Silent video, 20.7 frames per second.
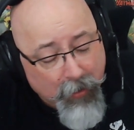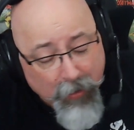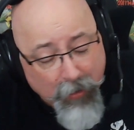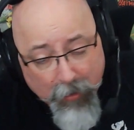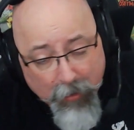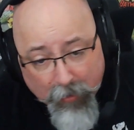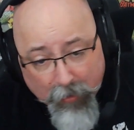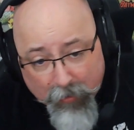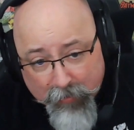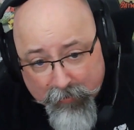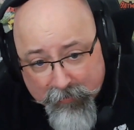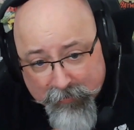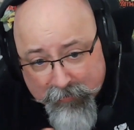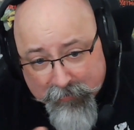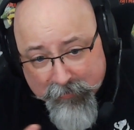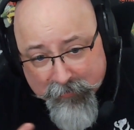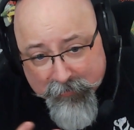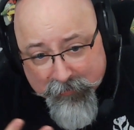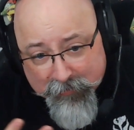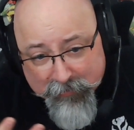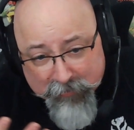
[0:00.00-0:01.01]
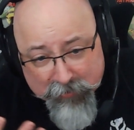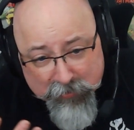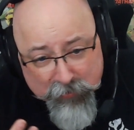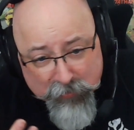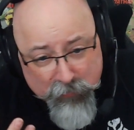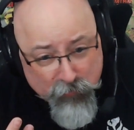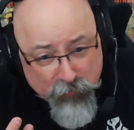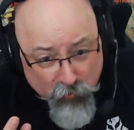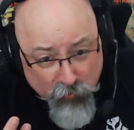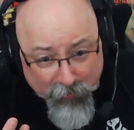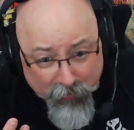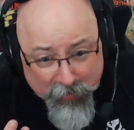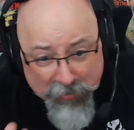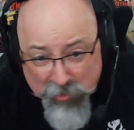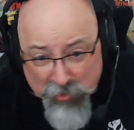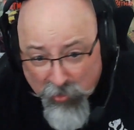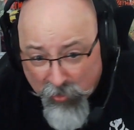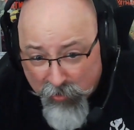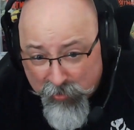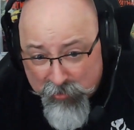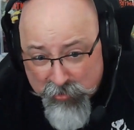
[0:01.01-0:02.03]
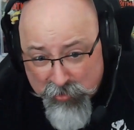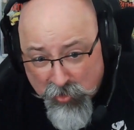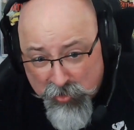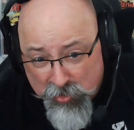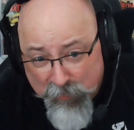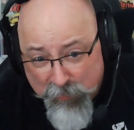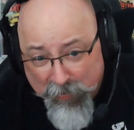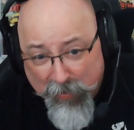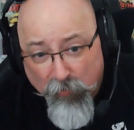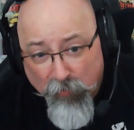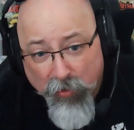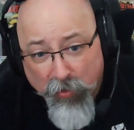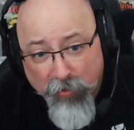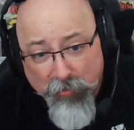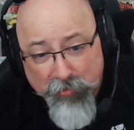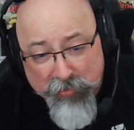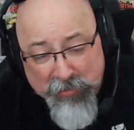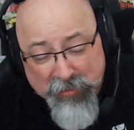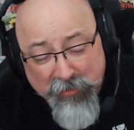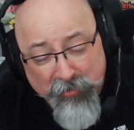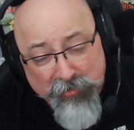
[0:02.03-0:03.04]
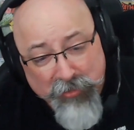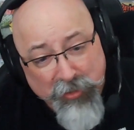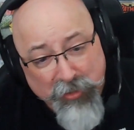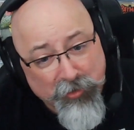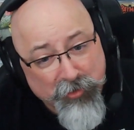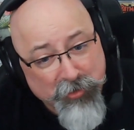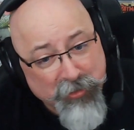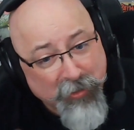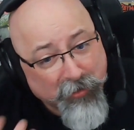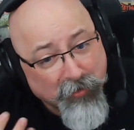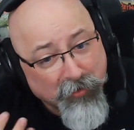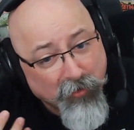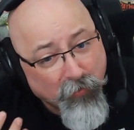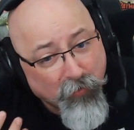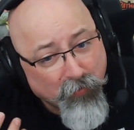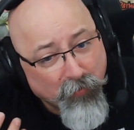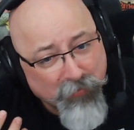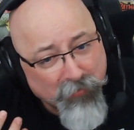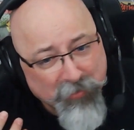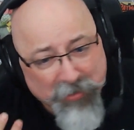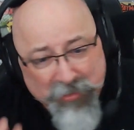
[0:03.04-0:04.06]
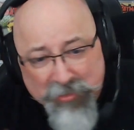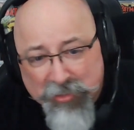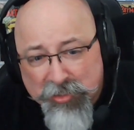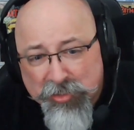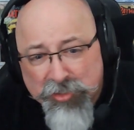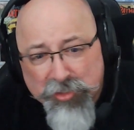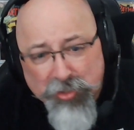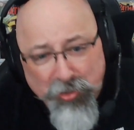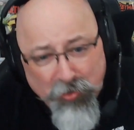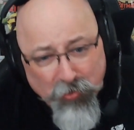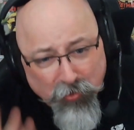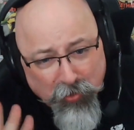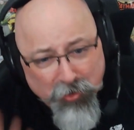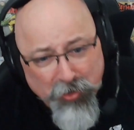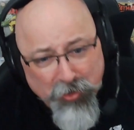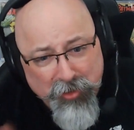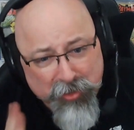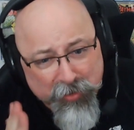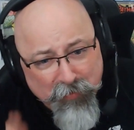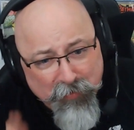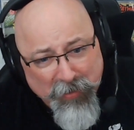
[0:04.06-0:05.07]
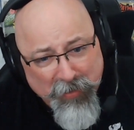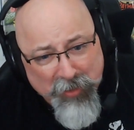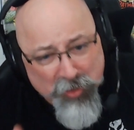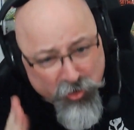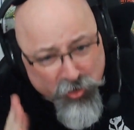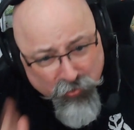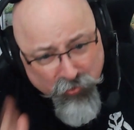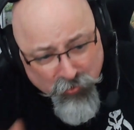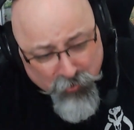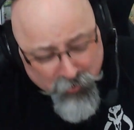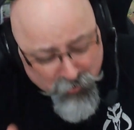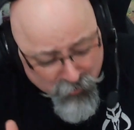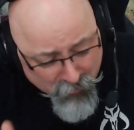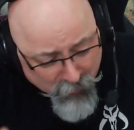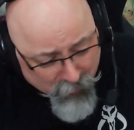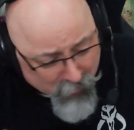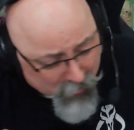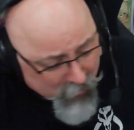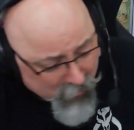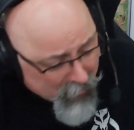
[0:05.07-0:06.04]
It really starts to become one of those deals that you're just like, oh, this is too good to be true.